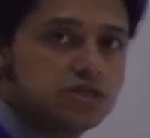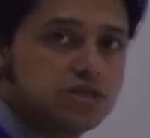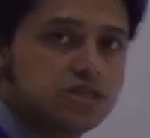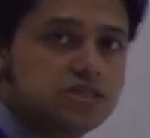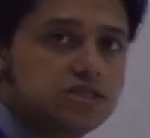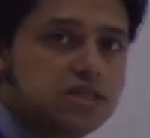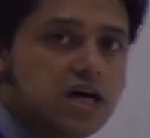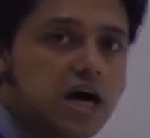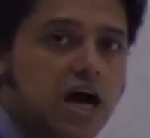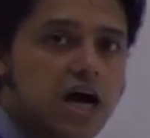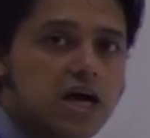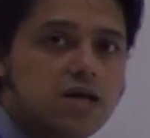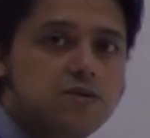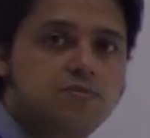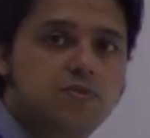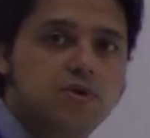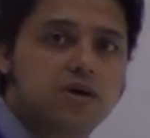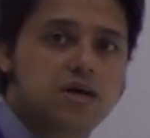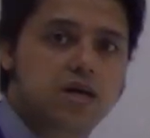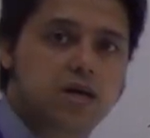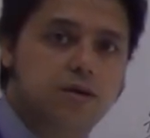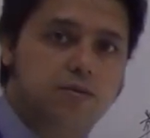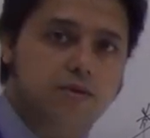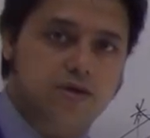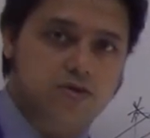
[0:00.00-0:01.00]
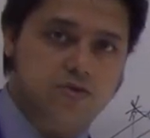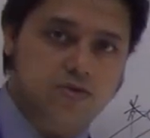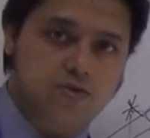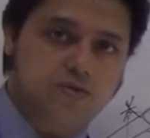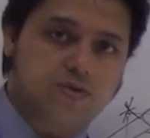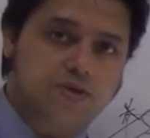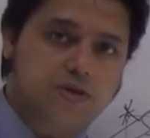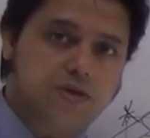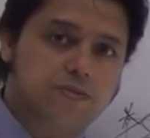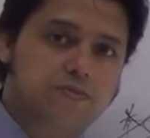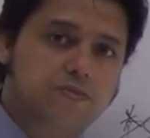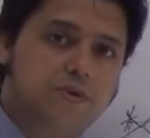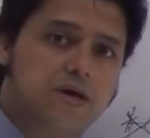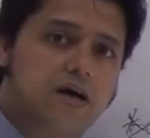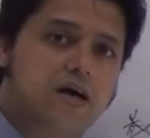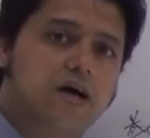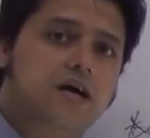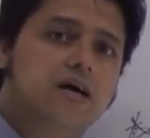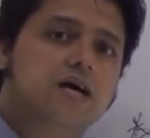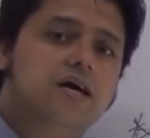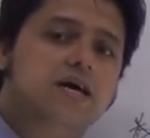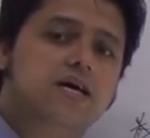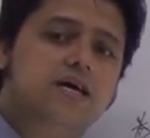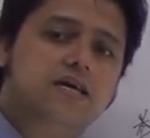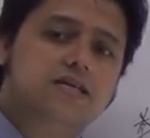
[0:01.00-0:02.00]
There is
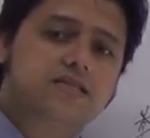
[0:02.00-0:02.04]
hypergammaglobulinemia,